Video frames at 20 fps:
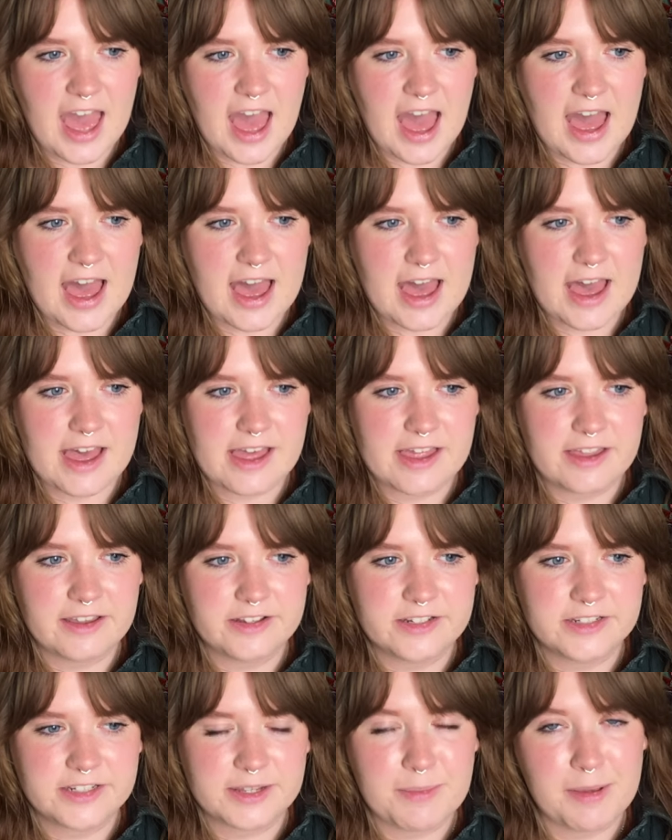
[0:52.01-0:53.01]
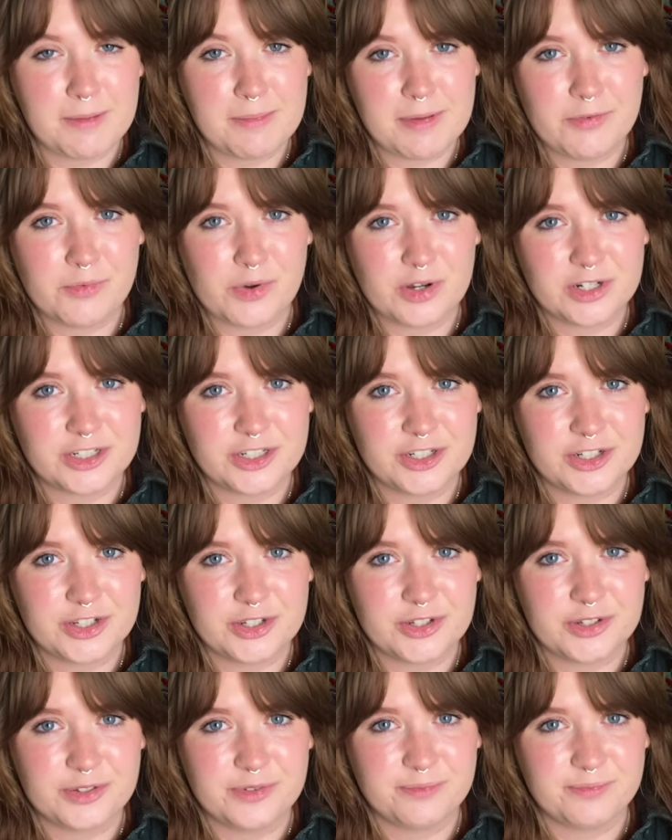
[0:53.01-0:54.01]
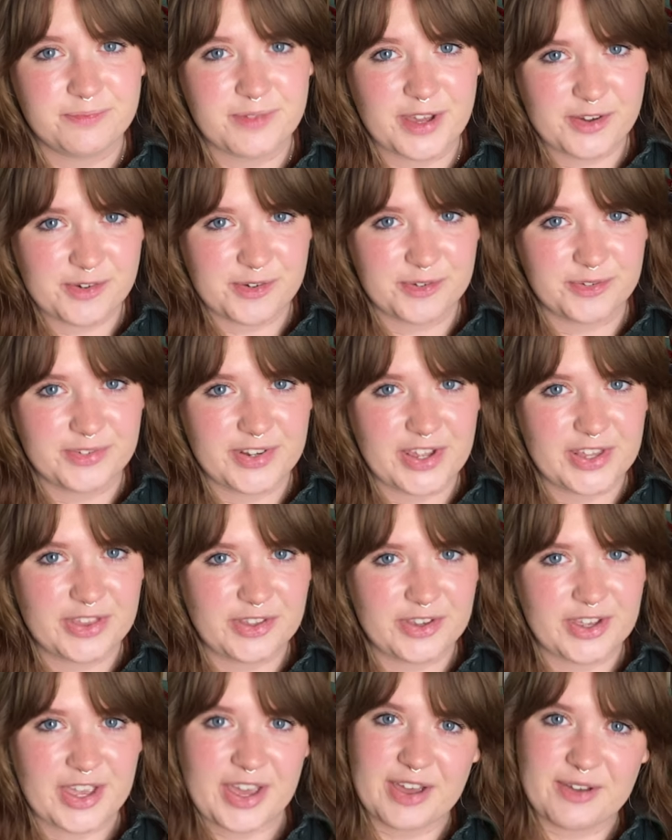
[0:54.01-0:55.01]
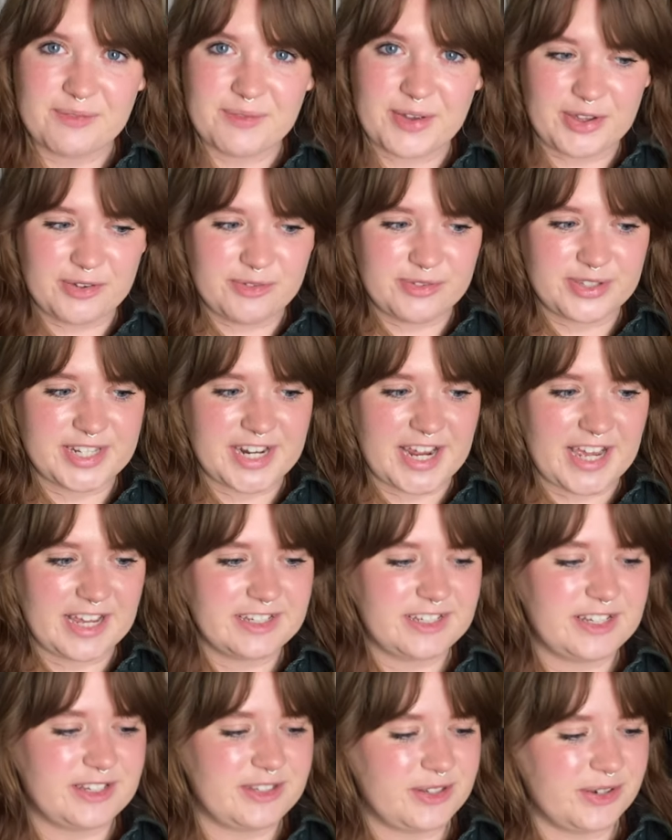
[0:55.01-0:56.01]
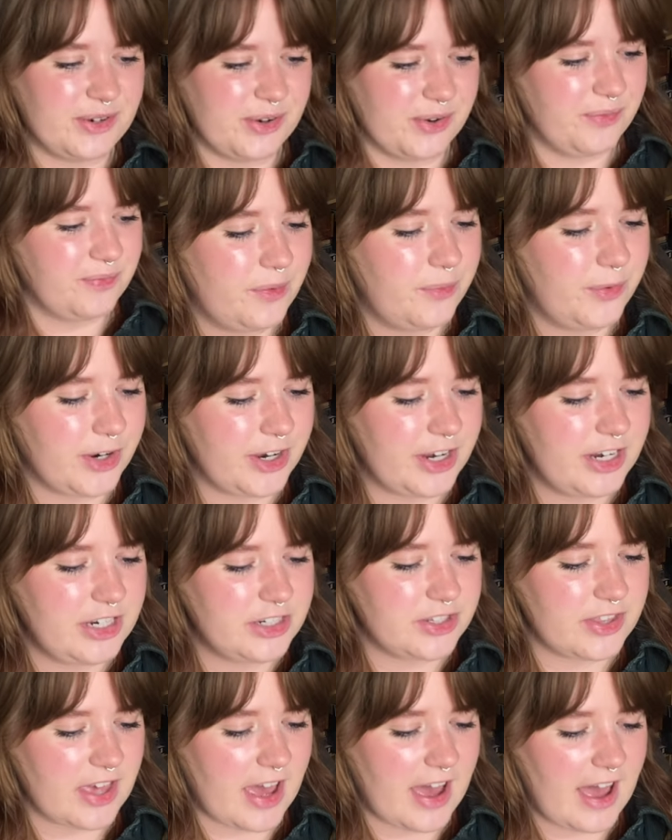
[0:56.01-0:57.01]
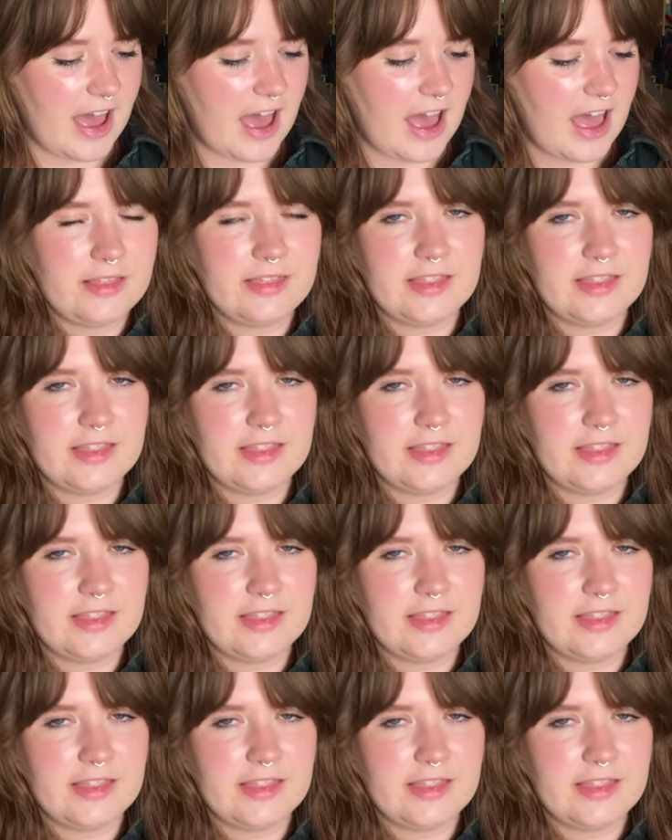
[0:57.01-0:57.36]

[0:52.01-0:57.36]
And it made me want to do my own and look at my own stats. So we're gonna do that.